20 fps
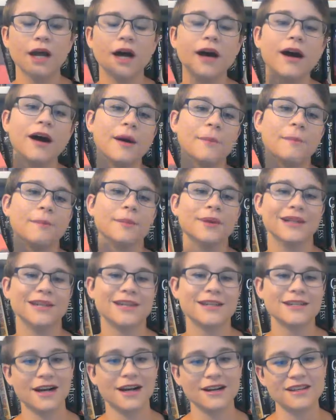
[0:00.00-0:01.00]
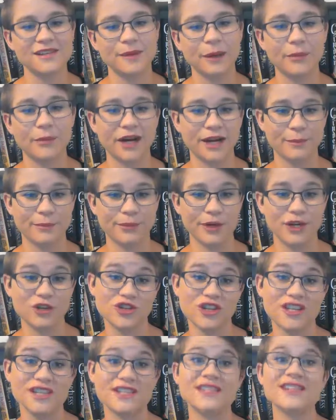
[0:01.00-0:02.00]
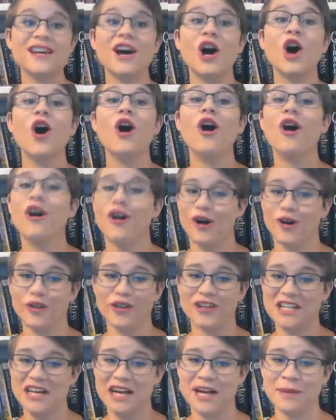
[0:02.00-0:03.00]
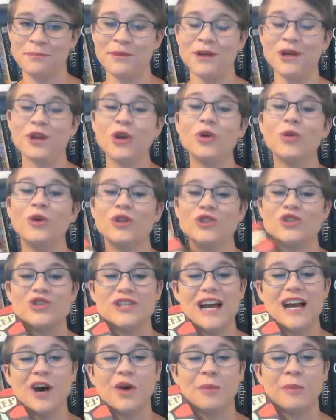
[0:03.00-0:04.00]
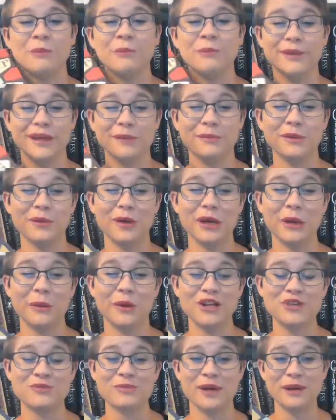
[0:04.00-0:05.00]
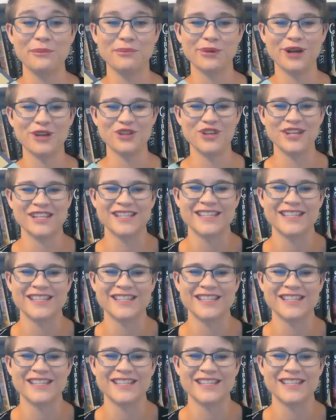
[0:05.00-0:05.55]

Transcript: Um, Belinda talks about Pride and Prejudice all the time, which now made me want to watch Pride and Prejudice